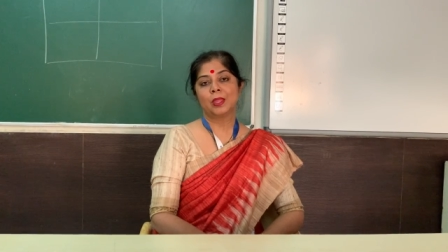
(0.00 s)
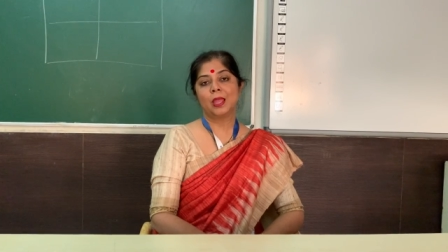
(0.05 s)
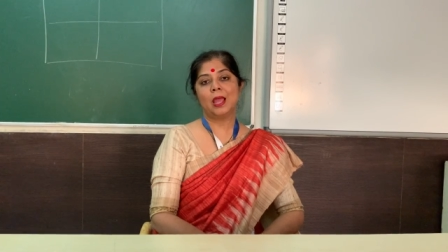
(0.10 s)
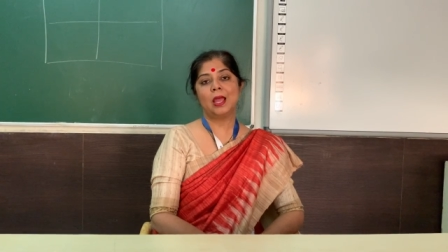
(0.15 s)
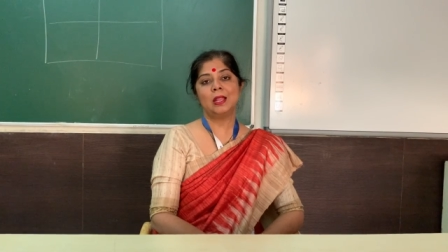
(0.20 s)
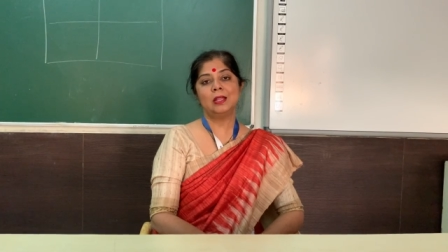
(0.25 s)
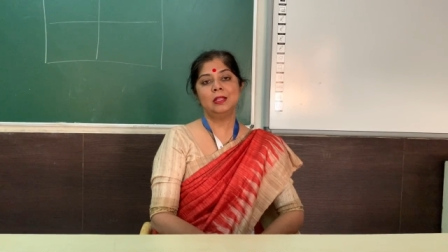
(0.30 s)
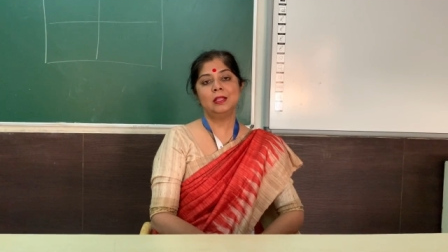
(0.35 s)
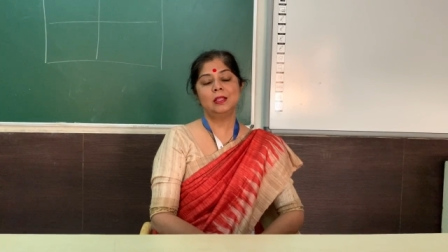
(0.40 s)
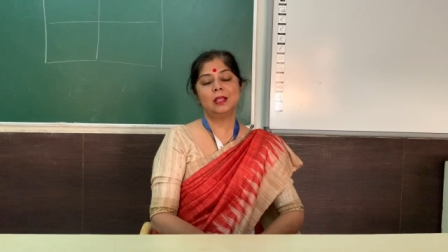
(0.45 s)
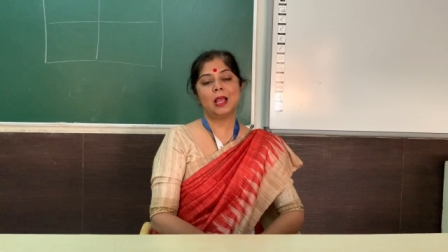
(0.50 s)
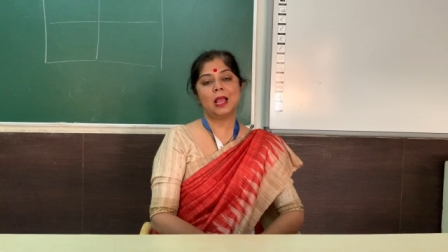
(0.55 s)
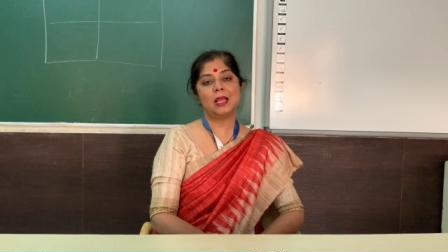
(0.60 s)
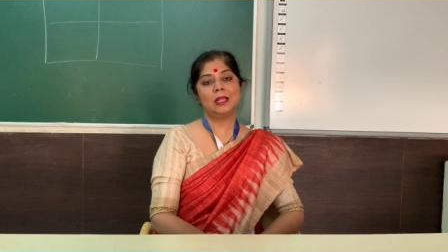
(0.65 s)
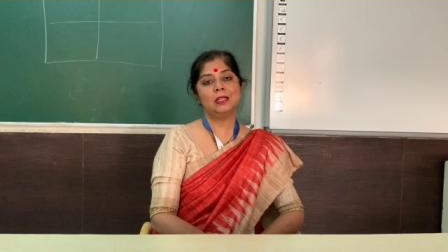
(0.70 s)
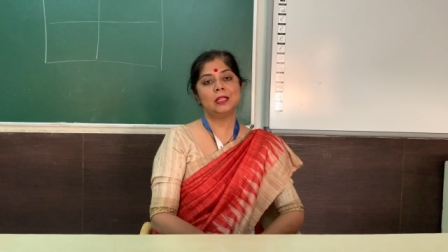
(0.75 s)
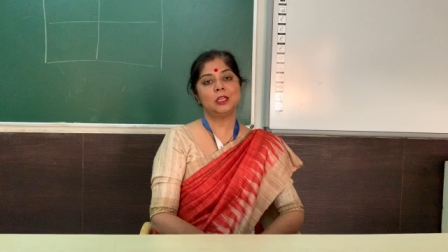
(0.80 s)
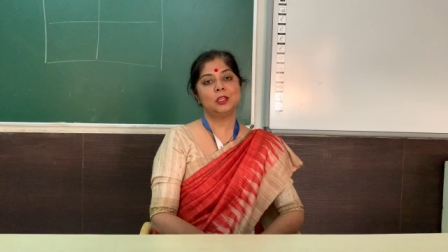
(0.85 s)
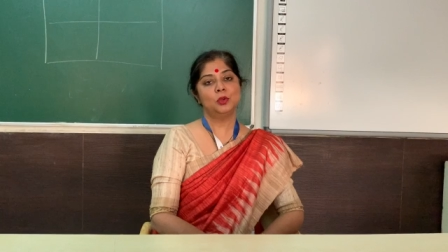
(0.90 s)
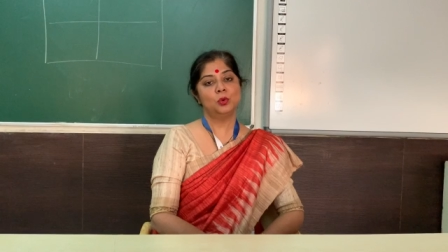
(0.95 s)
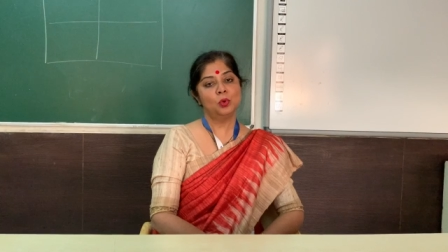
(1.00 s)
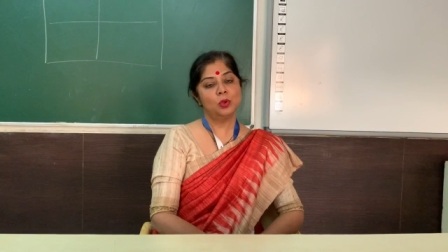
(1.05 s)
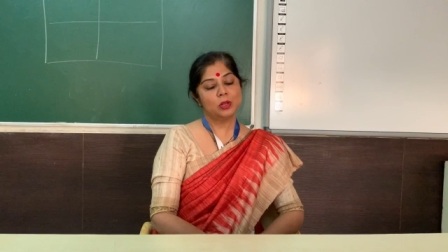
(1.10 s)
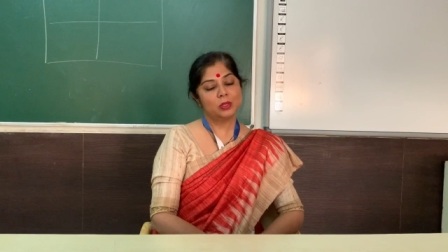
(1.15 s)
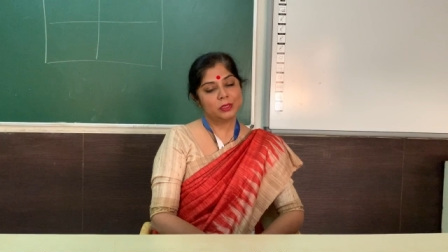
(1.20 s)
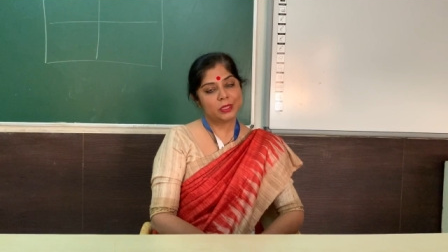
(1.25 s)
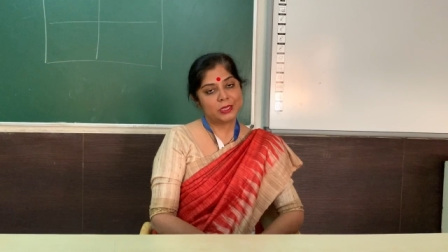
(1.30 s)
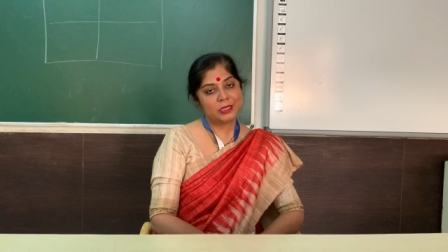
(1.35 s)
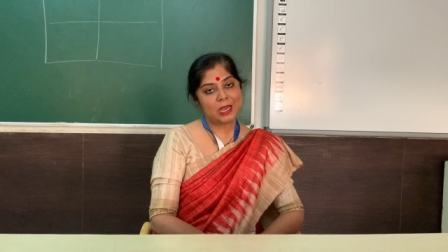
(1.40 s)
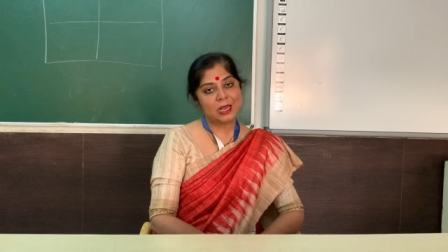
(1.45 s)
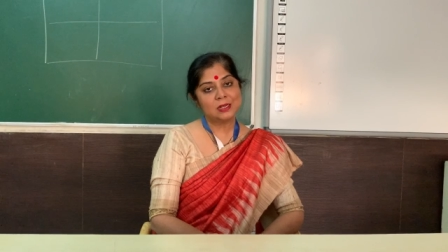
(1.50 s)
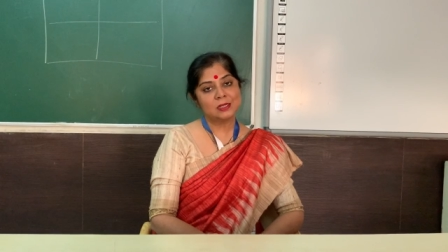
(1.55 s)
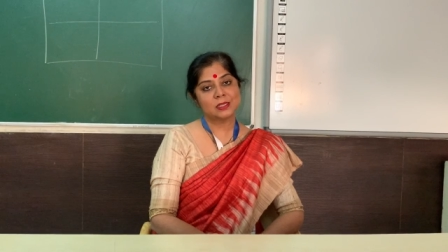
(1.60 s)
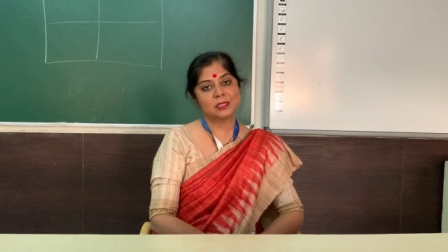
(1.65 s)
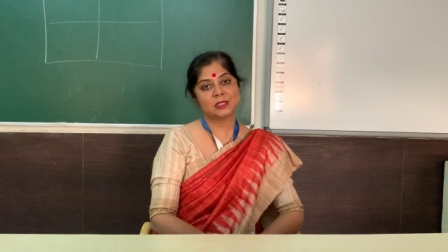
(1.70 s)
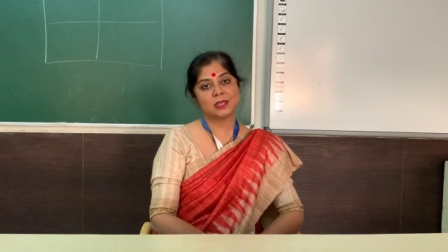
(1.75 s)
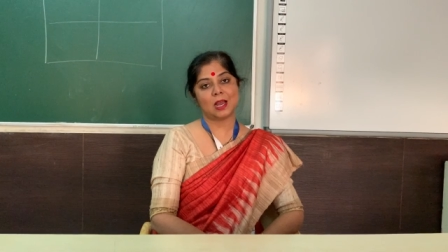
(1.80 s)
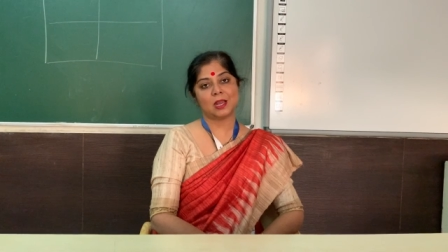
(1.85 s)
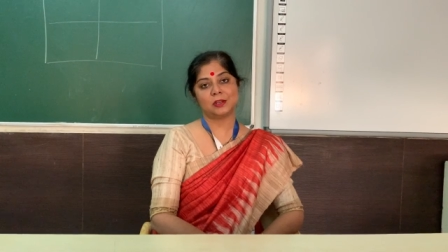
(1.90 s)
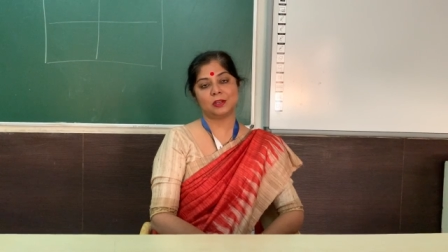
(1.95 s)
And, and the, you, the young
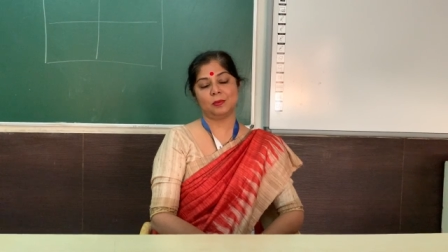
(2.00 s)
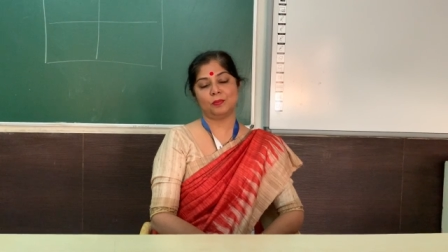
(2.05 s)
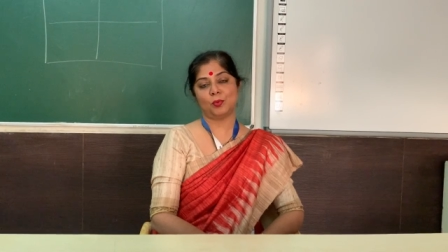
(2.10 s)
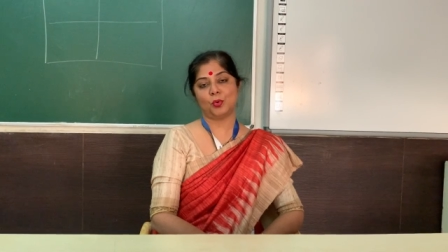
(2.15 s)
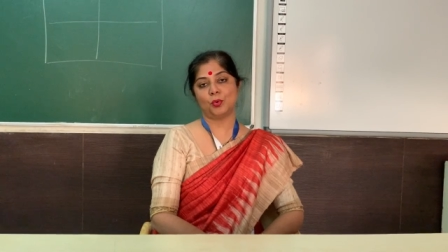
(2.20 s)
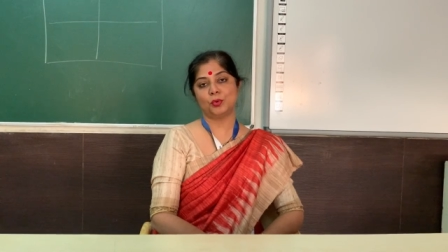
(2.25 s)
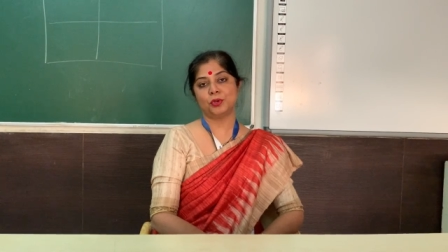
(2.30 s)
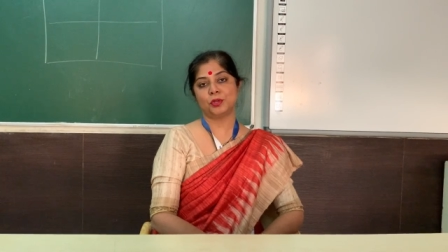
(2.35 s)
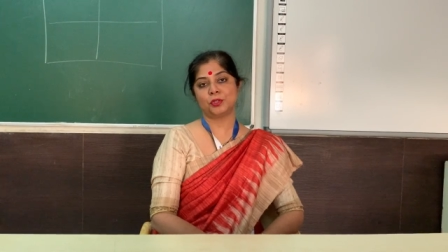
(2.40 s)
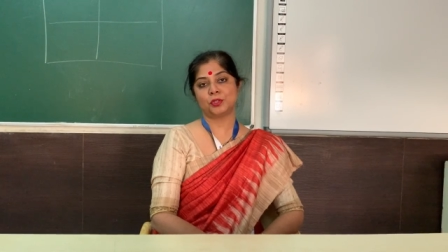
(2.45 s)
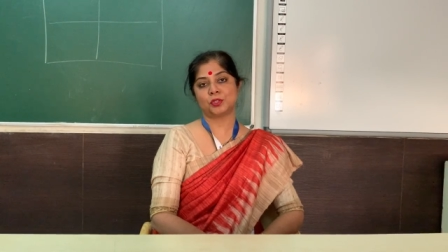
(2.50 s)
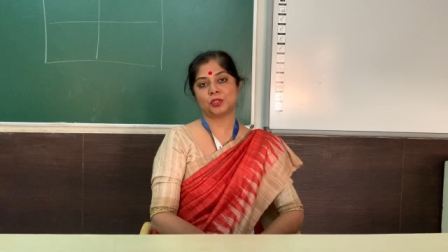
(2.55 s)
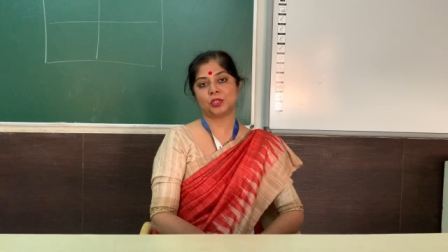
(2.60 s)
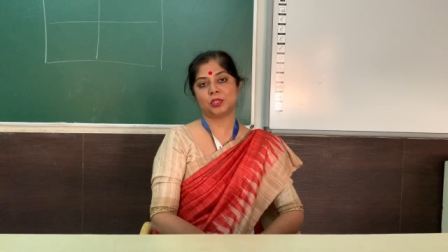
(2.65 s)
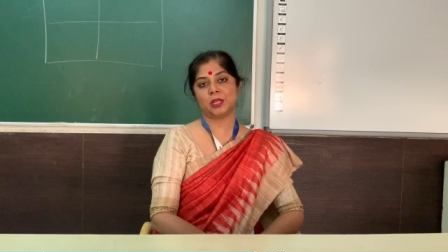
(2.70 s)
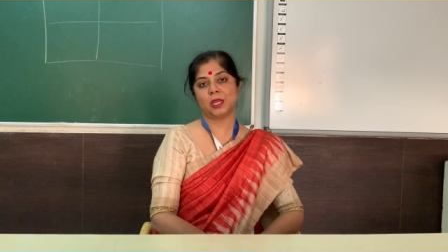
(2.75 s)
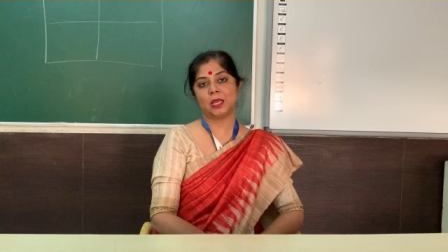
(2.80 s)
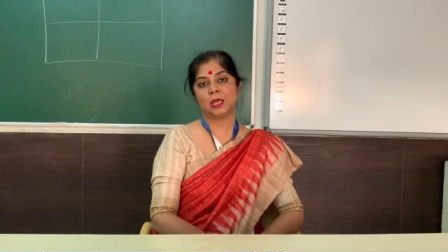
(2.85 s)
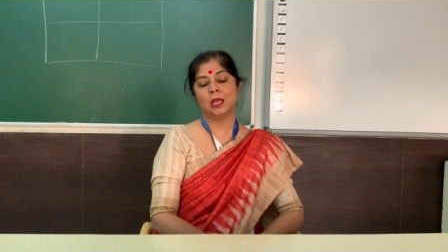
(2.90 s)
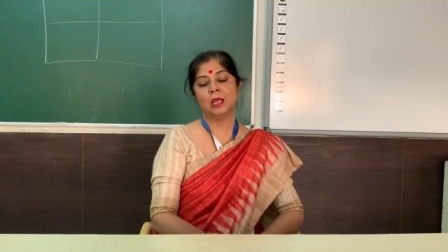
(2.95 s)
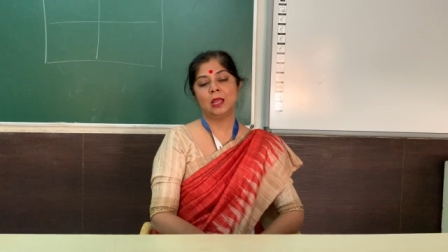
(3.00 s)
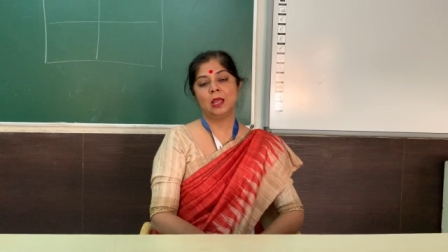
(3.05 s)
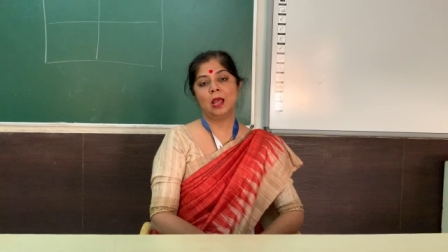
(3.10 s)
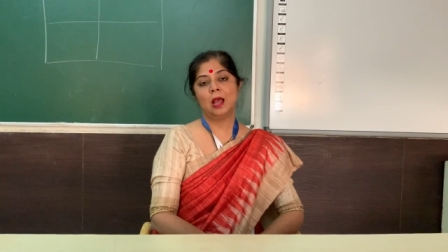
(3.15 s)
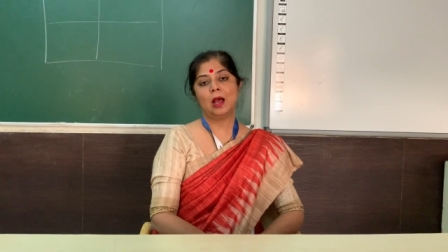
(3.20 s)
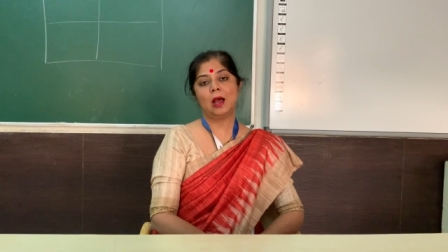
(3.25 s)
startup owners today